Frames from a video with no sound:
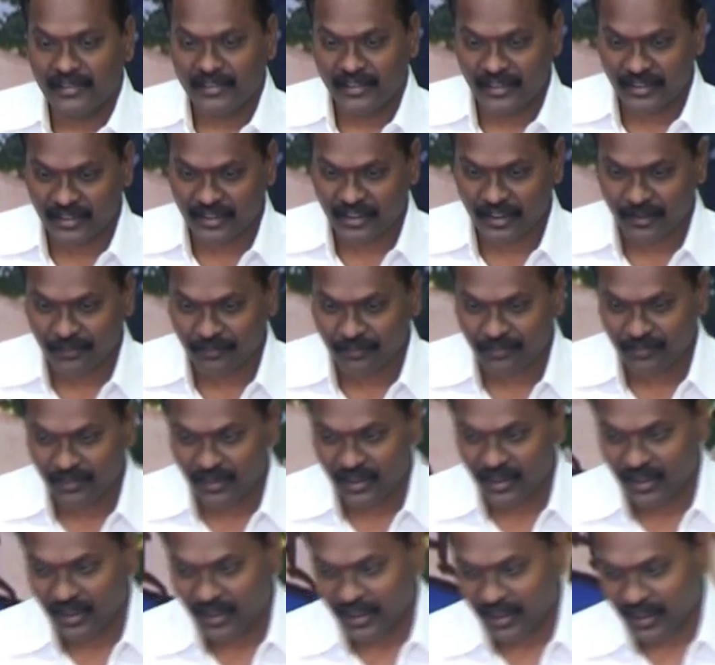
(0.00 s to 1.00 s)
system
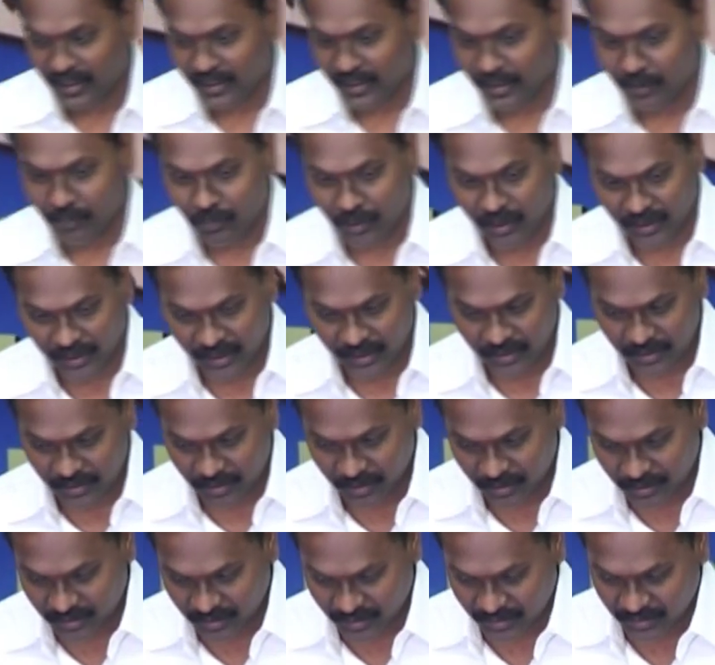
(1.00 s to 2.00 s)
and in water
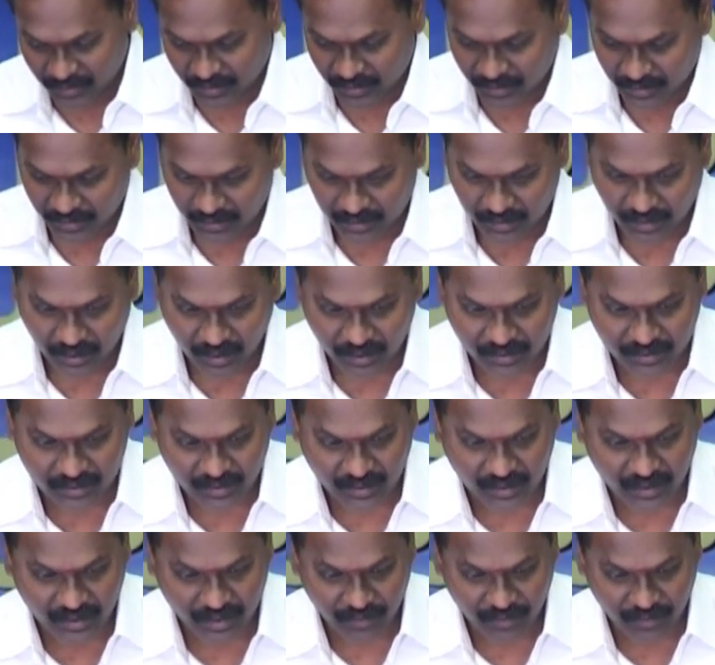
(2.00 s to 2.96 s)
resources there are three